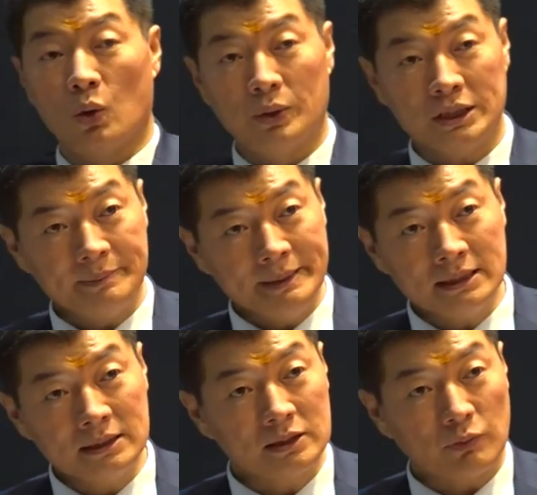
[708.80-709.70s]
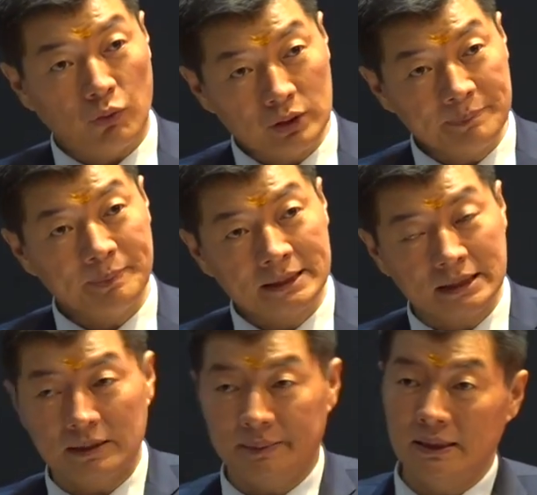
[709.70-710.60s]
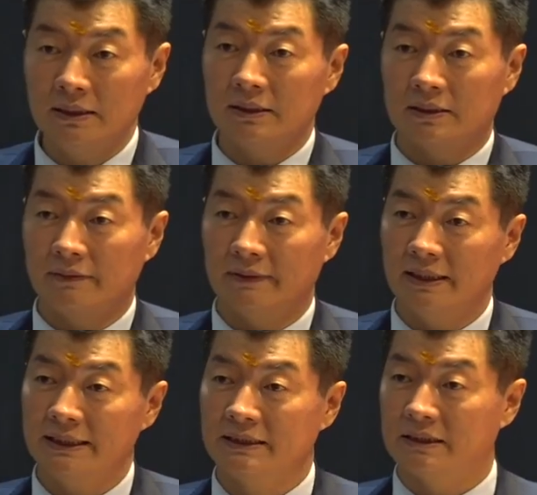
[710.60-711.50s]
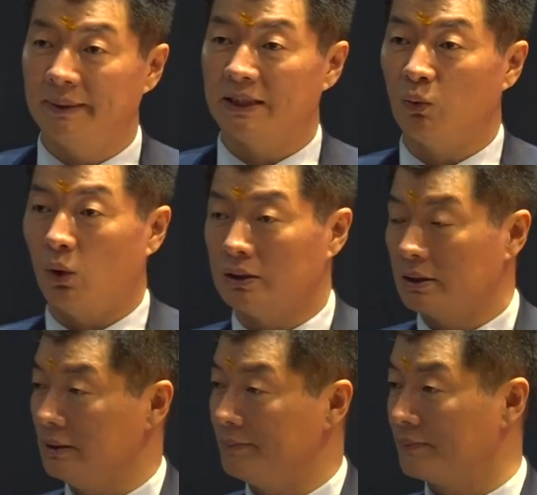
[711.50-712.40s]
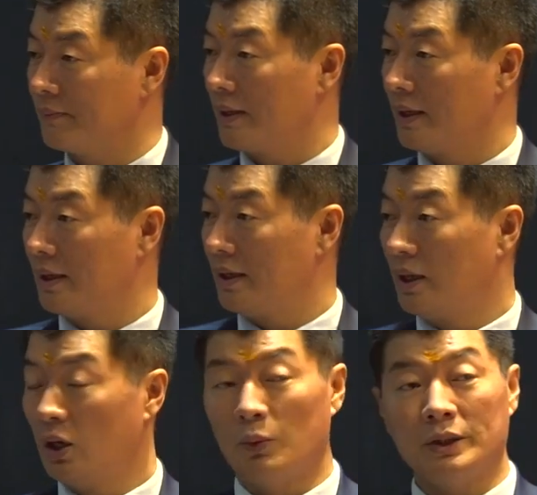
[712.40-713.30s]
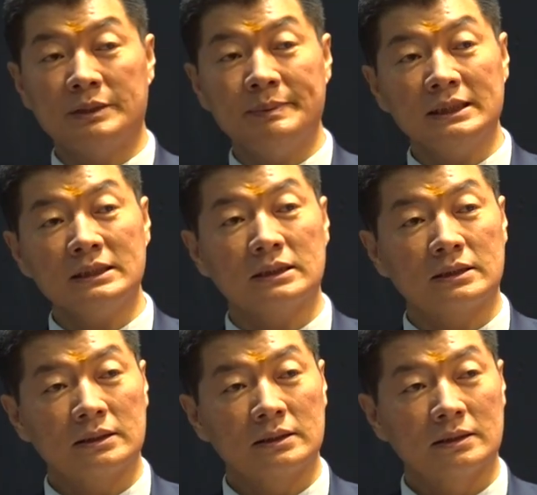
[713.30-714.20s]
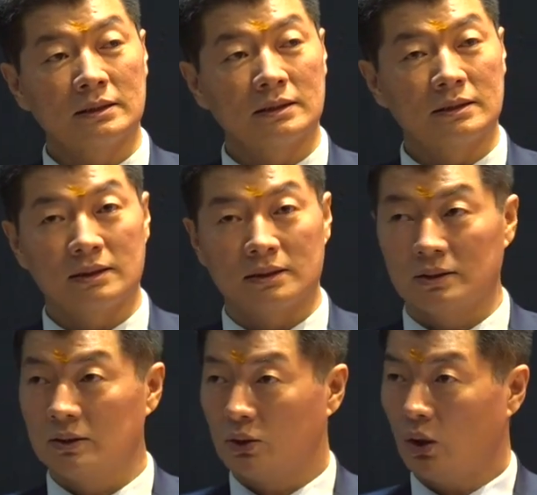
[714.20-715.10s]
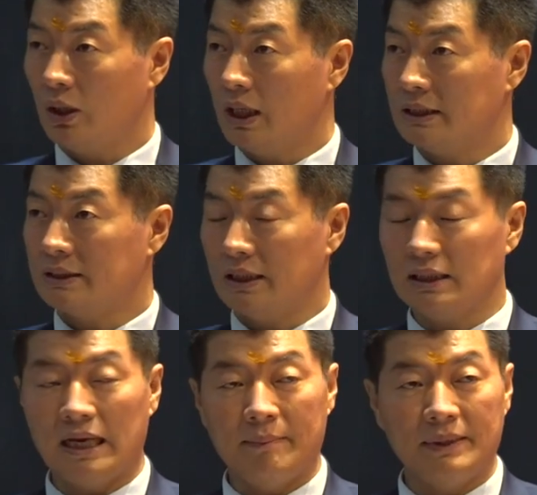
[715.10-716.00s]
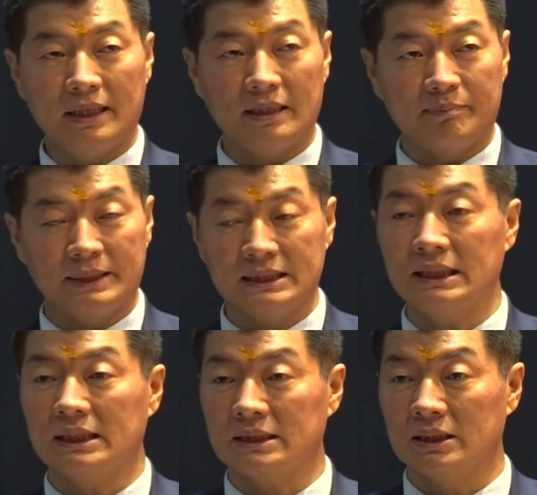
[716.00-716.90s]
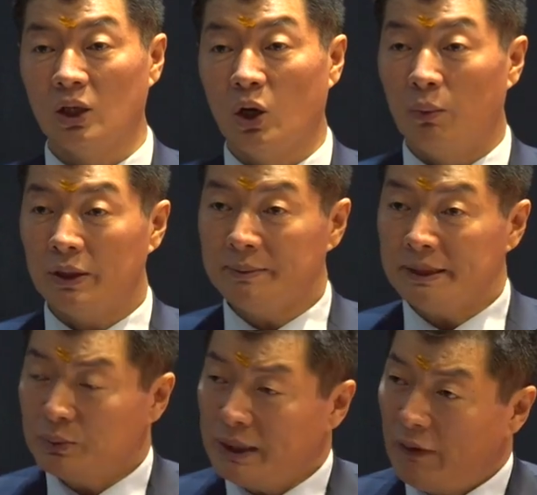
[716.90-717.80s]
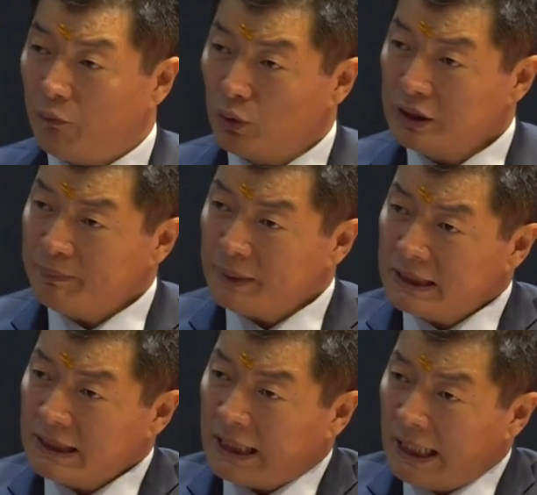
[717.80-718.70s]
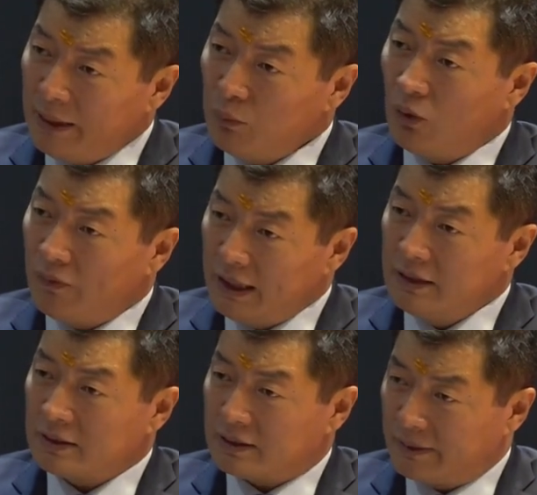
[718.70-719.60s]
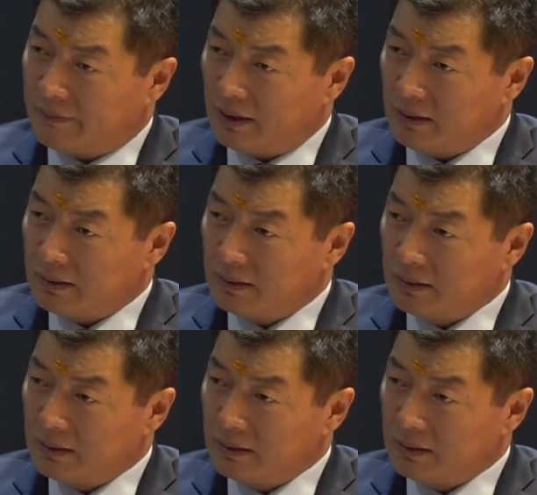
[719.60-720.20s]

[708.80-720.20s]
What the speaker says: Which means 40% of Indus River is Tibetan water. Which means y'all are studying MBA in business. Which means we have 40% claim over Indus River.